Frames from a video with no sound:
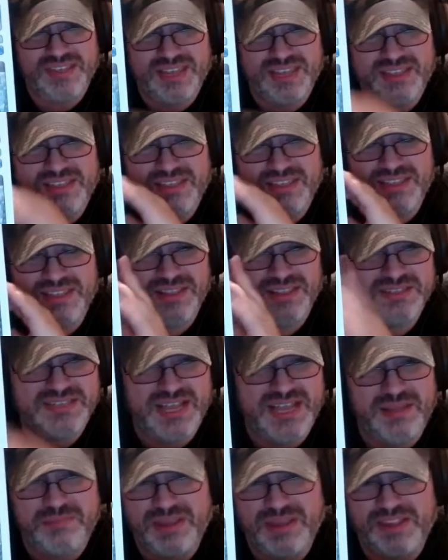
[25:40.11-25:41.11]
They kill the
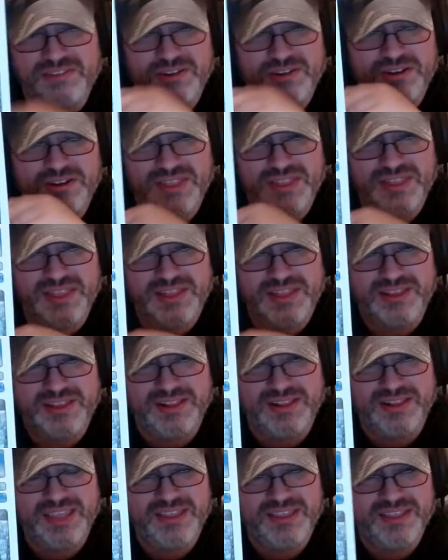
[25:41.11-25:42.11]
zombies, and then they're
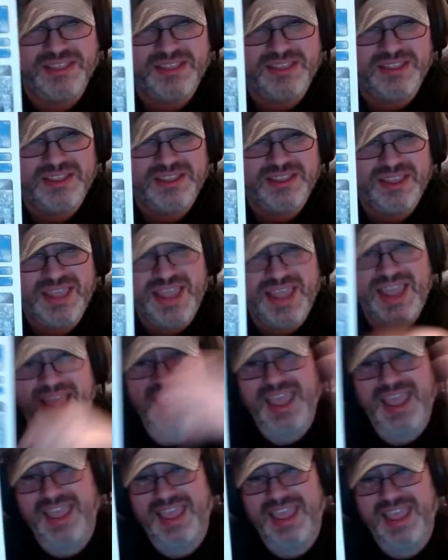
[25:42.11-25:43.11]
like,
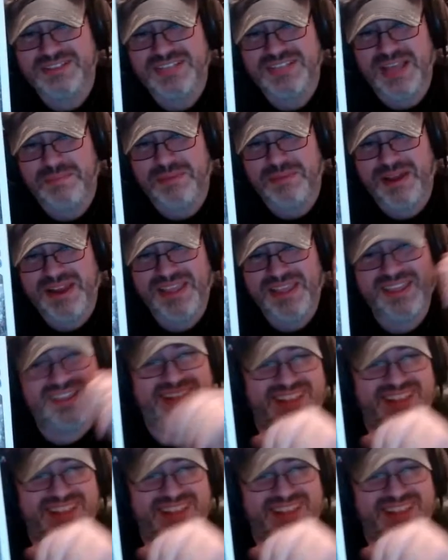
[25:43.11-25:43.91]
hey, what's up, buddy?